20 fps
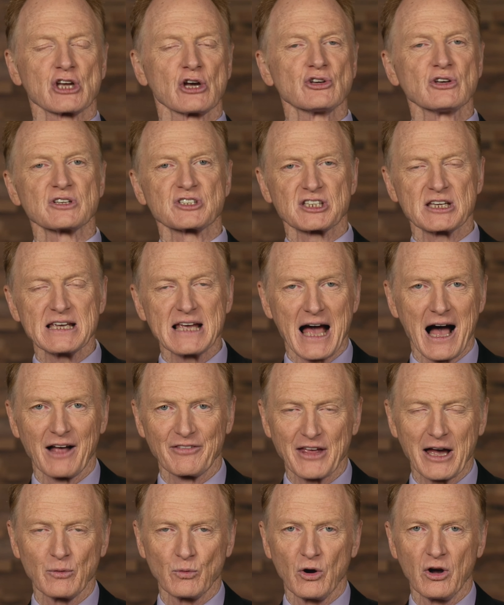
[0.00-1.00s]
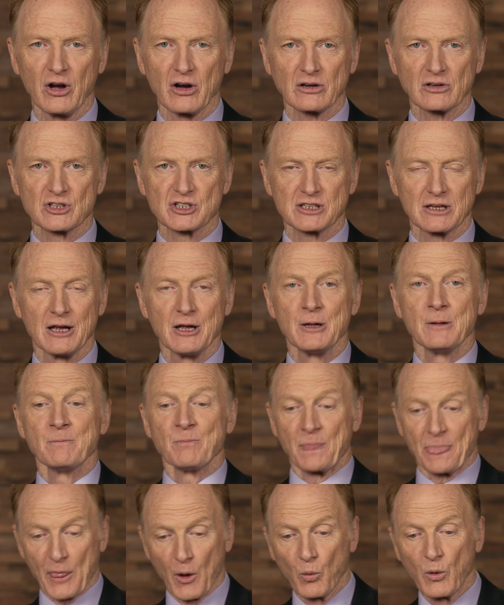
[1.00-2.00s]
so you see how that works.
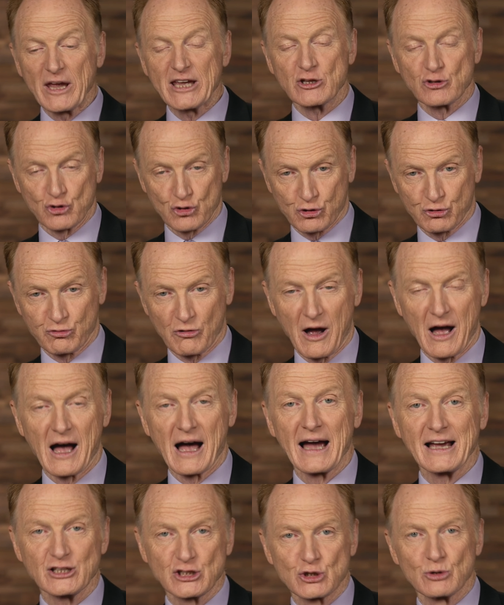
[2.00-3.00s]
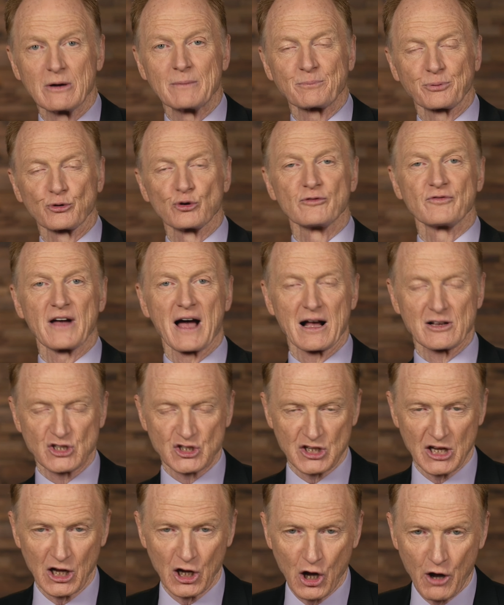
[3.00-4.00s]
We try to improve
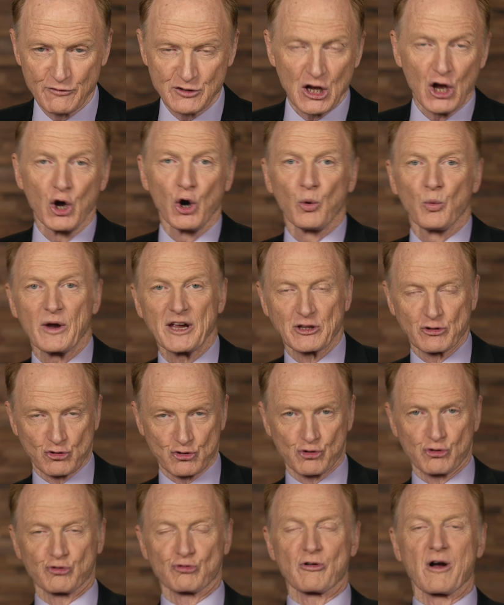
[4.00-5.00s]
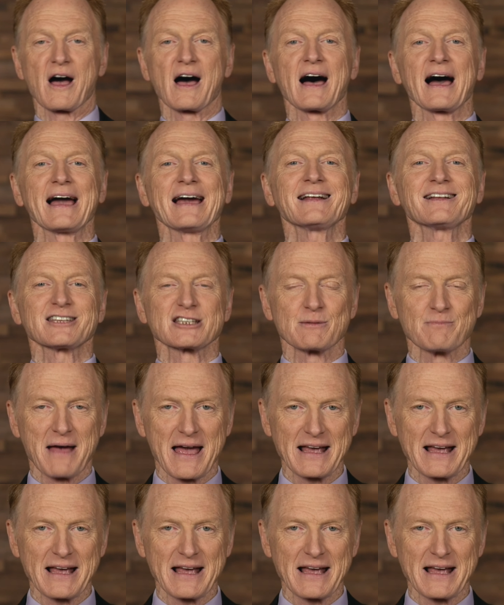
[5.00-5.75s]
ourselves, we try to